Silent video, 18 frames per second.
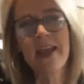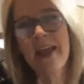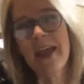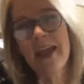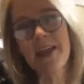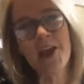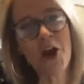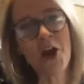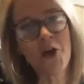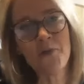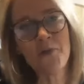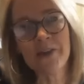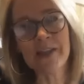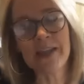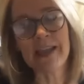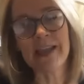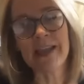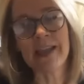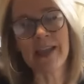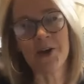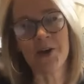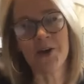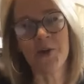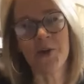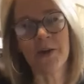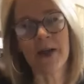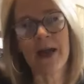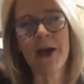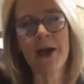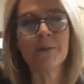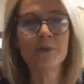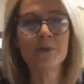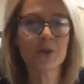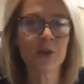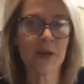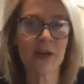and hopefully it'll help
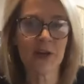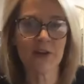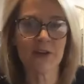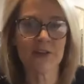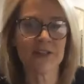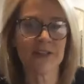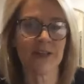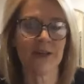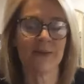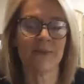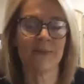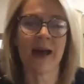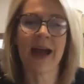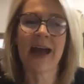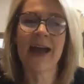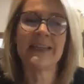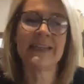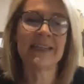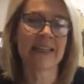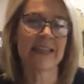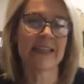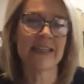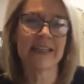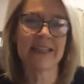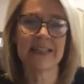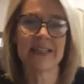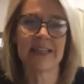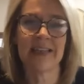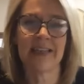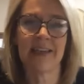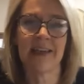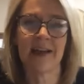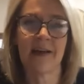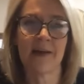trigger some ideas and